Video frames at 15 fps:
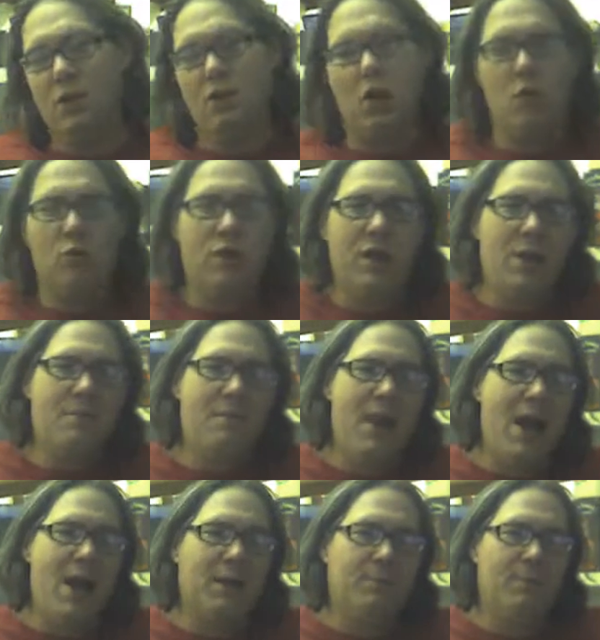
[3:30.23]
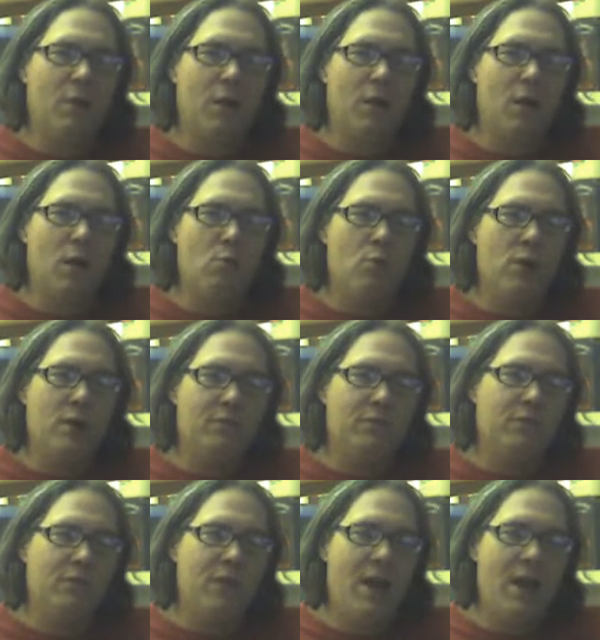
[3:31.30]
you know, came back, but I
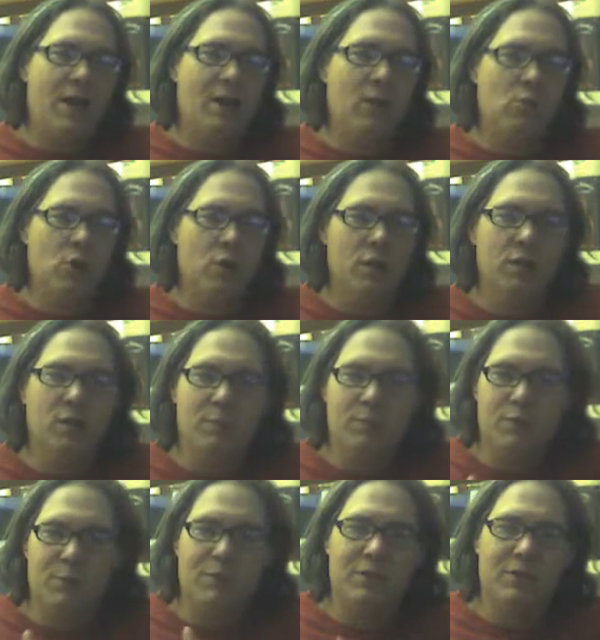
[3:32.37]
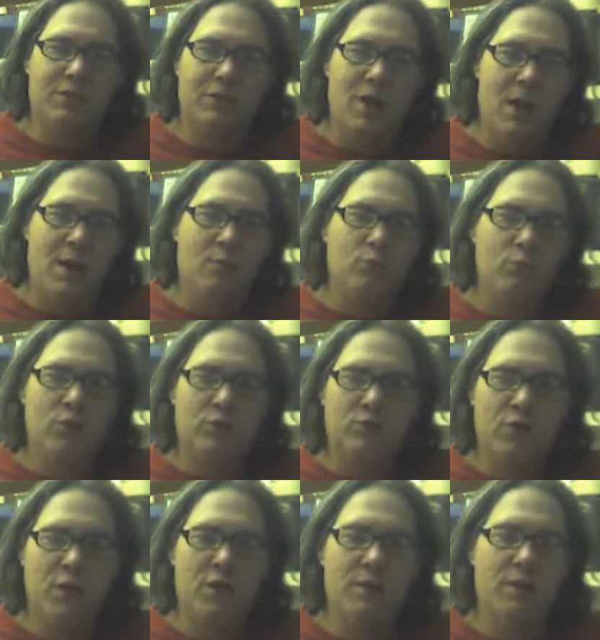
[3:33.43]
waited for that. And I wanted him to spend his time with his
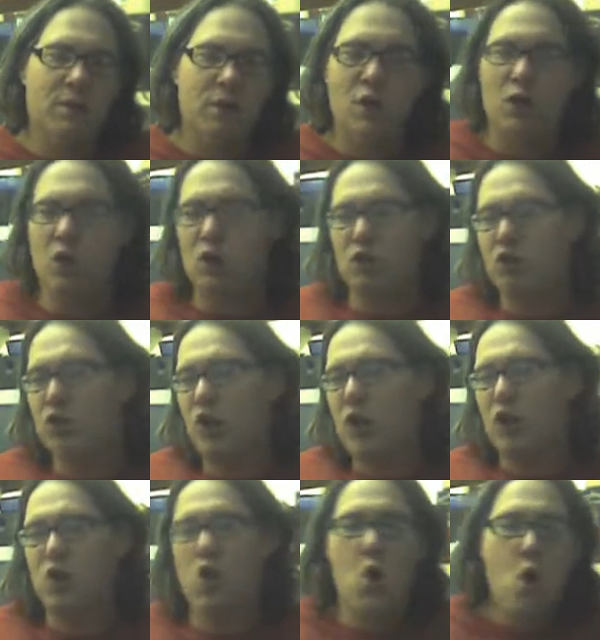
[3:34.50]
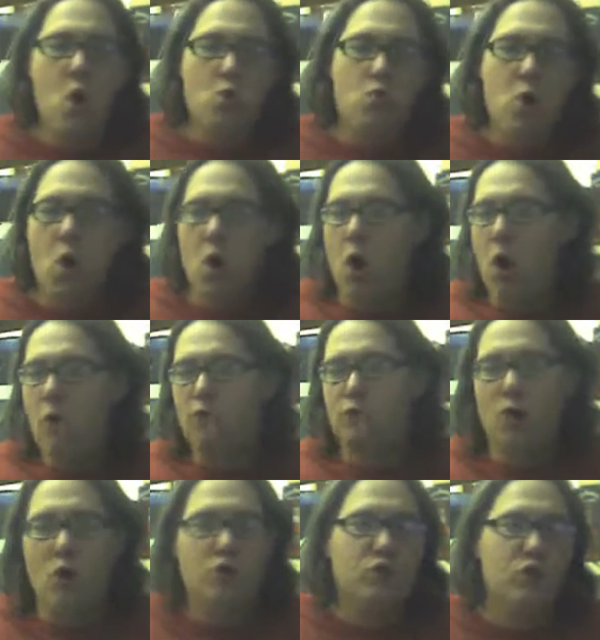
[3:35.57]
friend, and then Aaron's like, well, I have
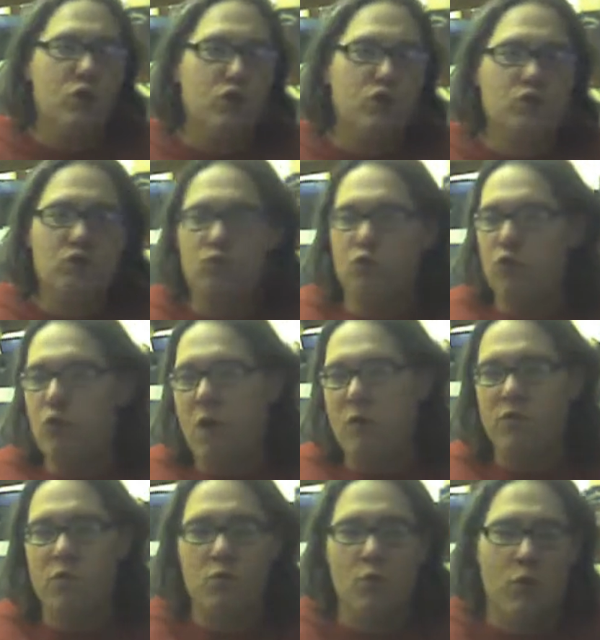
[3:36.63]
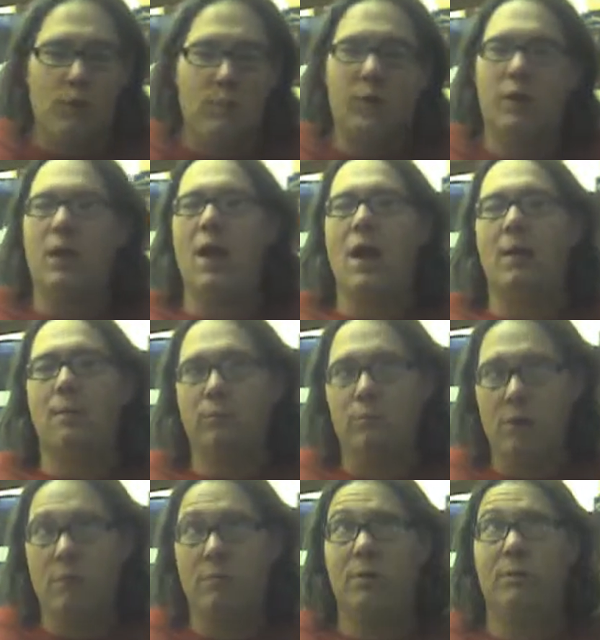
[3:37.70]
trust issues with everyone. I'm like, yeah,
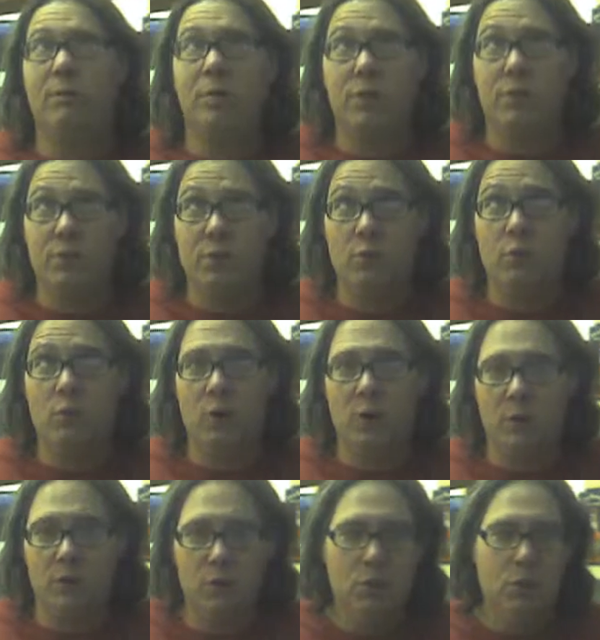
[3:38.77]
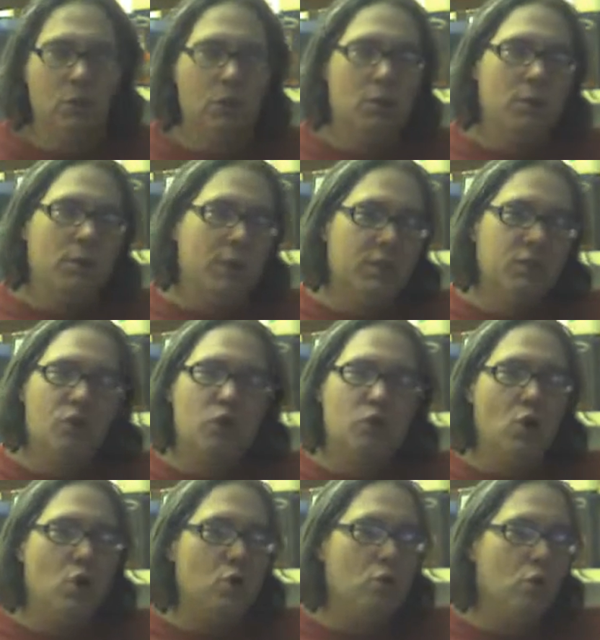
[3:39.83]
probably me too. Well, He's
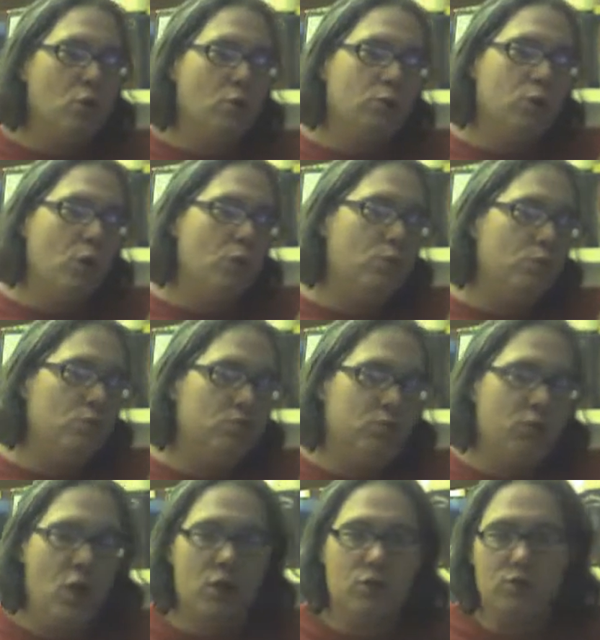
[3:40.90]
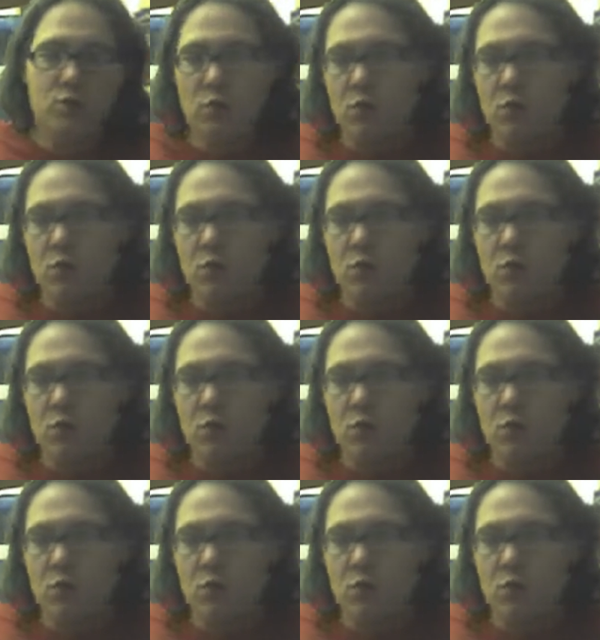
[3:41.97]
like, no, no, no, it's not